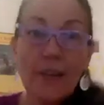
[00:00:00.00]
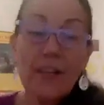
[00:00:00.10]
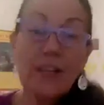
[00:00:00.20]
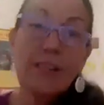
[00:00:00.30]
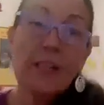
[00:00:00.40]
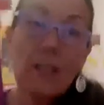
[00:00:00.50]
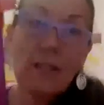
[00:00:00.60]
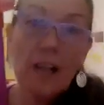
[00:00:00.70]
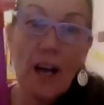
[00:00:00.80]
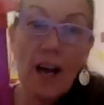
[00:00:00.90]
this little
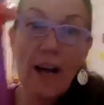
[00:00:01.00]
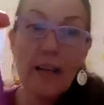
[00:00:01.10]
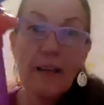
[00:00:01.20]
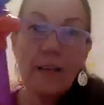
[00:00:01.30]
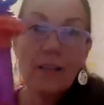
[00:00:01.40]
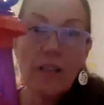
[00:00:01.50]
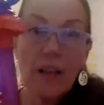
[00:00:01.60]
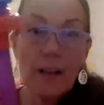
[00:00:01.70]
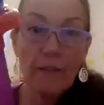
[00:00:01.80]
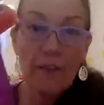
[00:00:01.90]
guy, he's
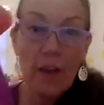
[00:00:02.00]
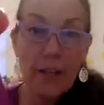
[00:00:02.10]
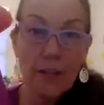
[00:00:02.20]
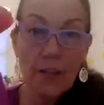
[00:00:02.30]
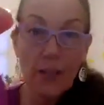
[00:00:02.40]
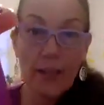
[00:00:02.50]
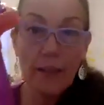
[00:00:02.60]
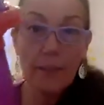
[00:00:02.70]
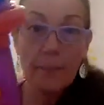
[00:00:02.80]
kind of funny looking.